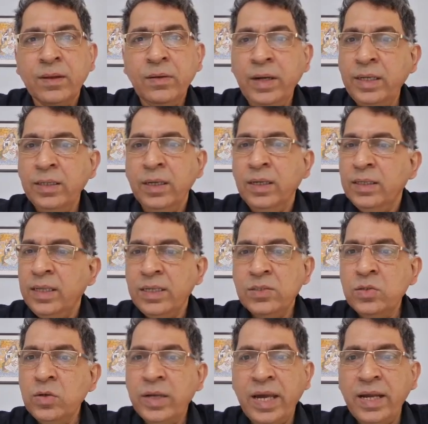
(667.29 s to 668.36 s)
Correct. There
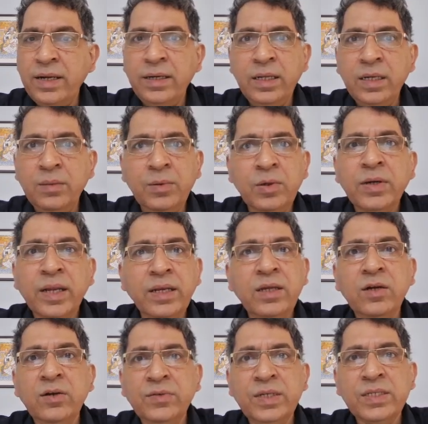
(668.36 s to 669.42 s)
is no guarantee about
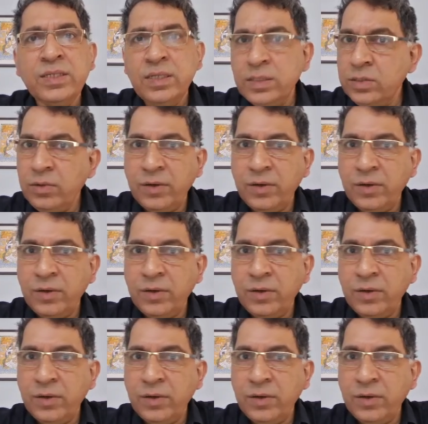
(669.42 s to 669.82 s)
any of these things.